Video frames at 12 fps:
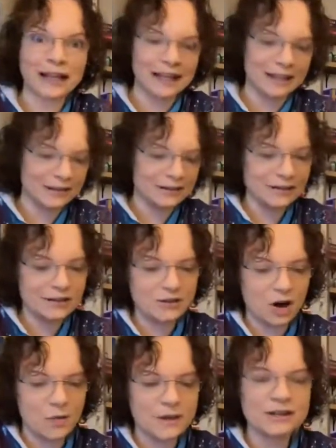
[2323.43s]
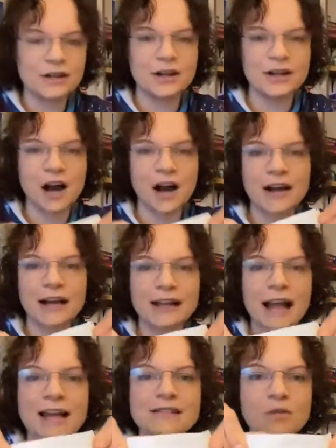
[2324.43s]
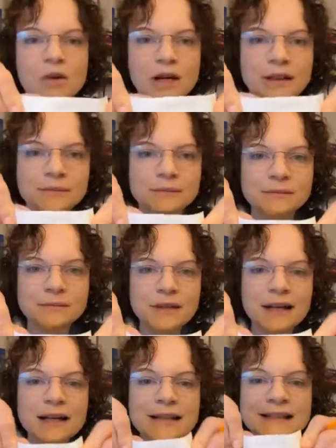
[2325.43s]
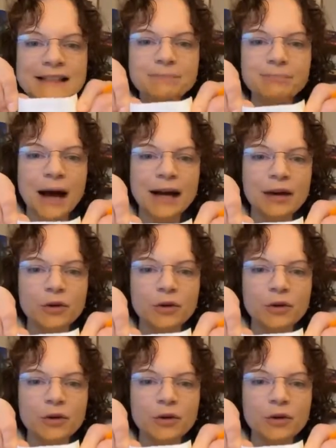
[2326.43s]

Spirals. Spirals. Okay.